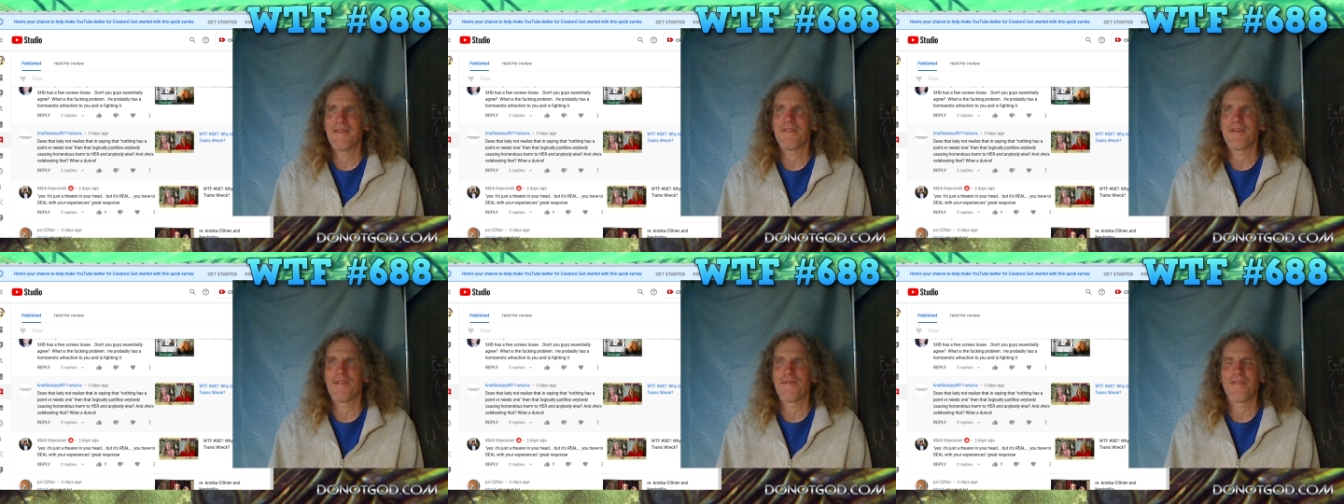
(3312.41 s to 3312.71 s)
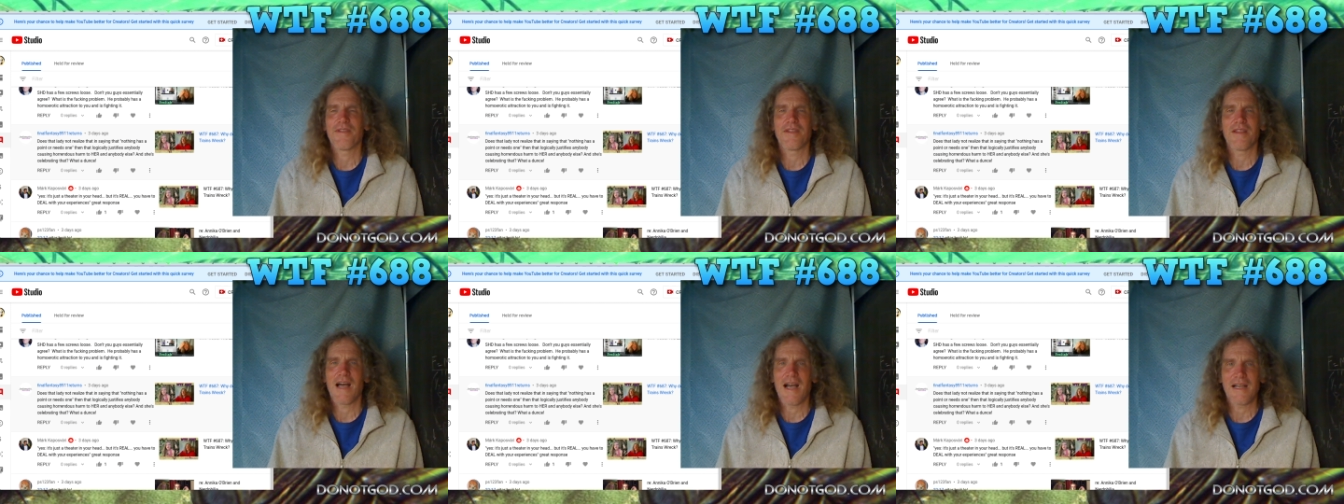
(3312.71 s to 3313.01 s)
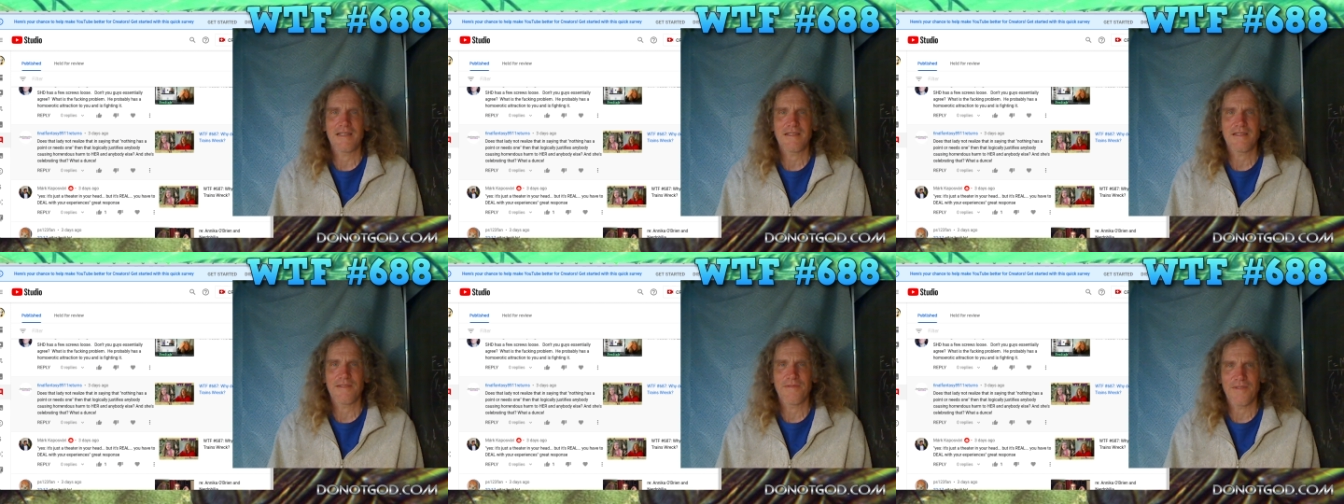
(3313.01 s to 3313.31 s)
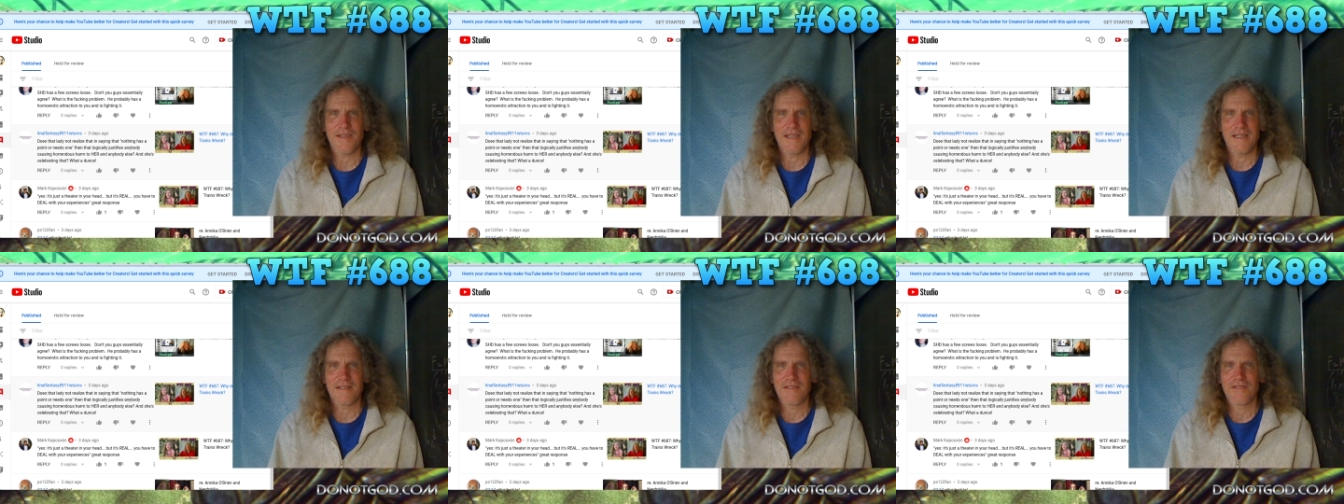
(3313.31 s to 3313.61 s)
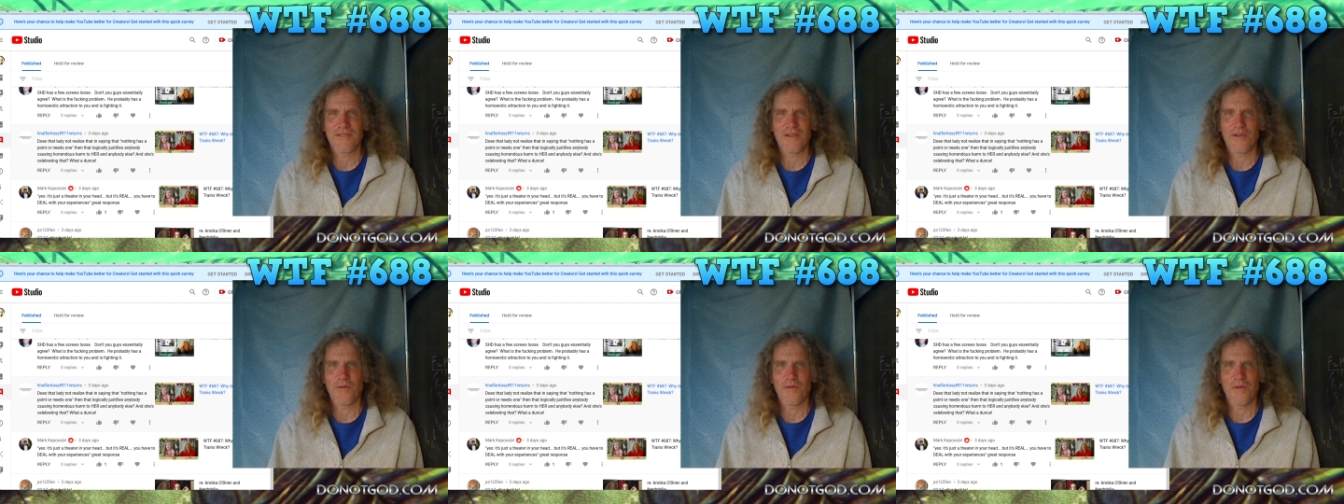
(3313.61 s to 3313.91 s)
even a philosophy?
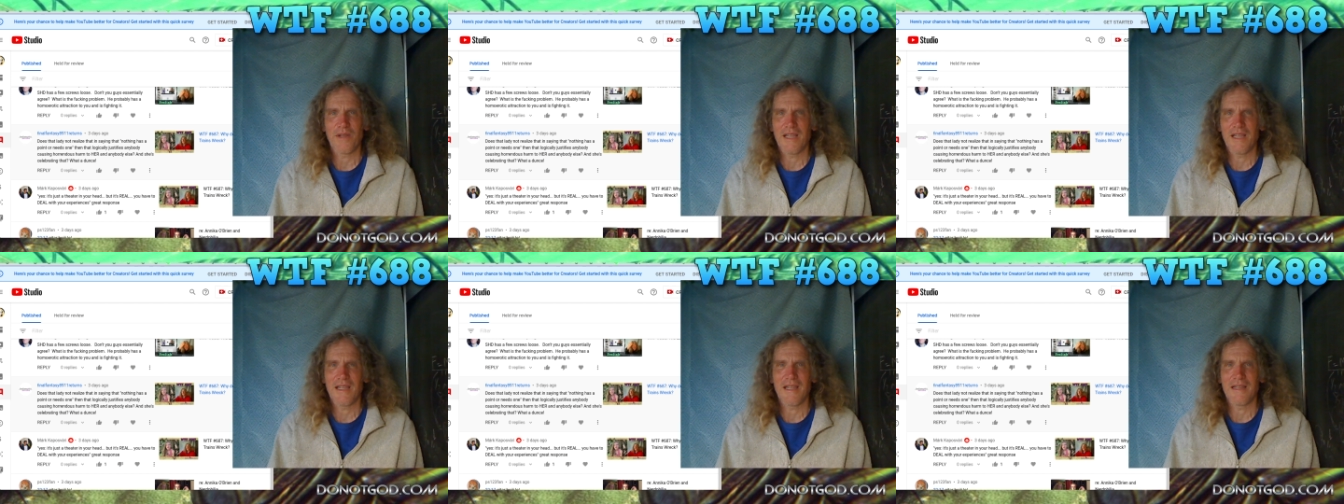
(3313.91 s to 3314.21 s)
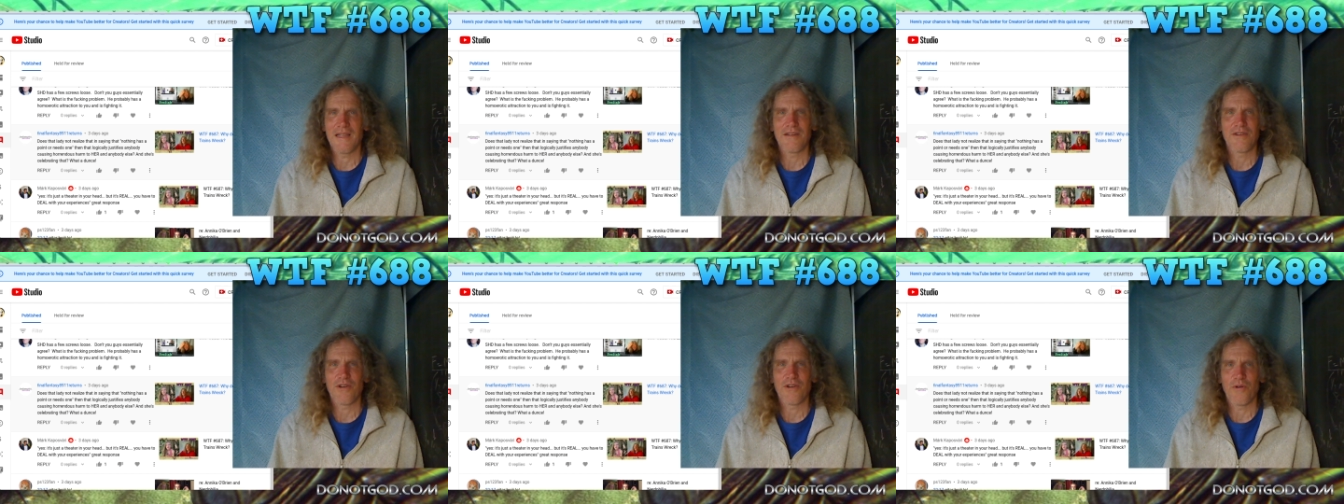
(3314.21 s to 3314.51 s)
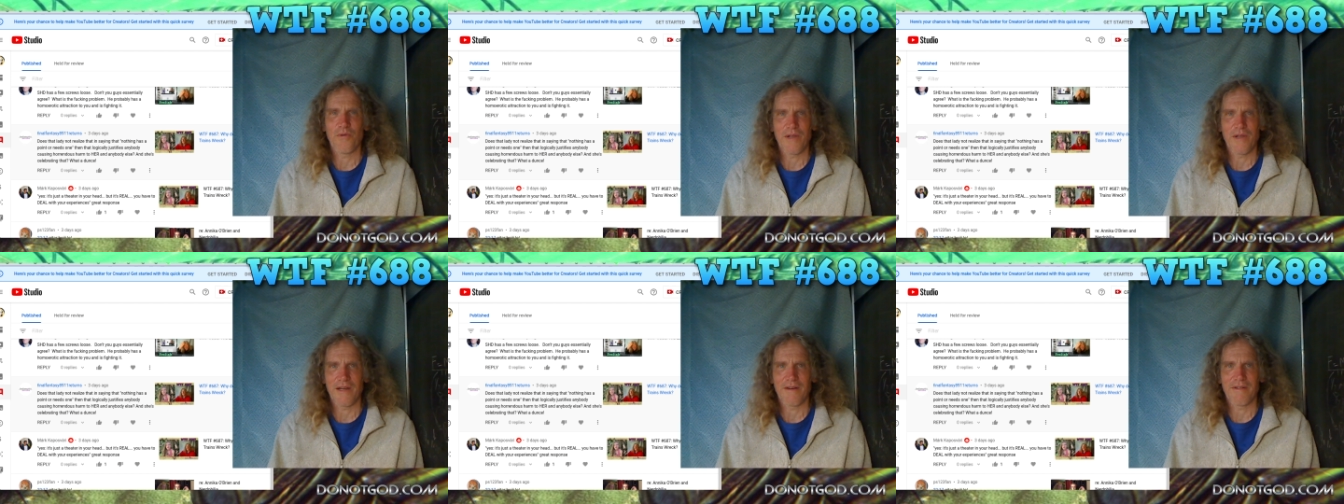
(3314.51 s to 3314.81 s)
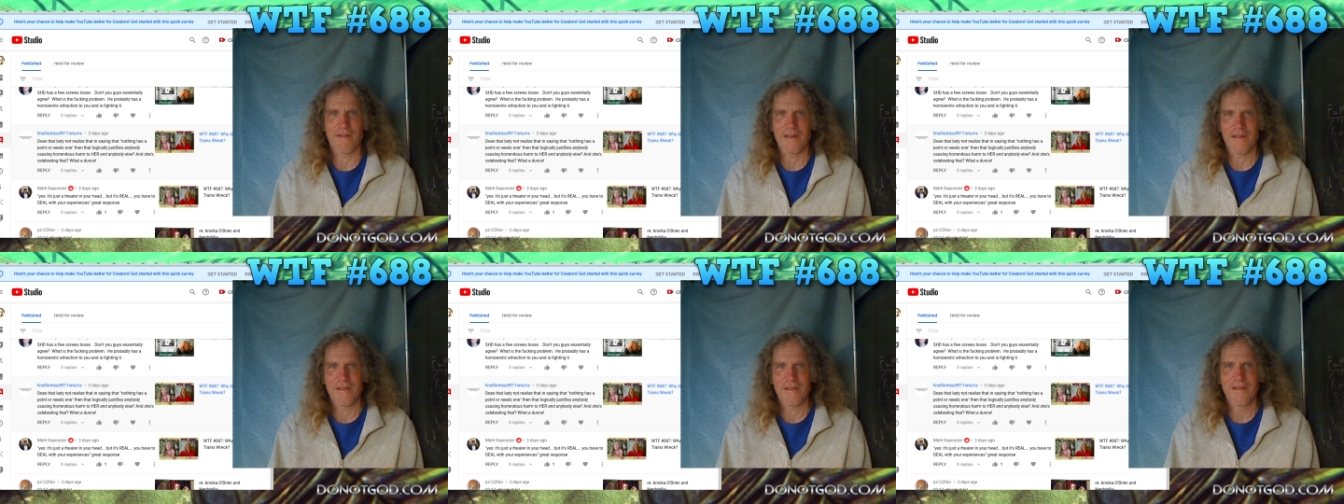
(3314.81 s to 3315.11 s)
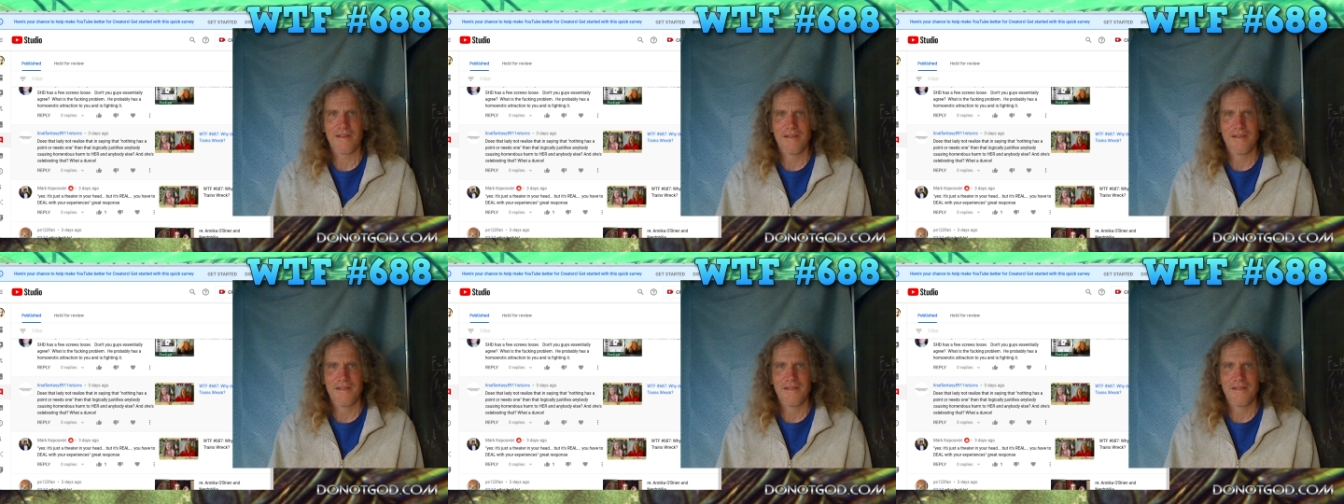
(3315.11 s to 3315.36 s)
It's so incoherent.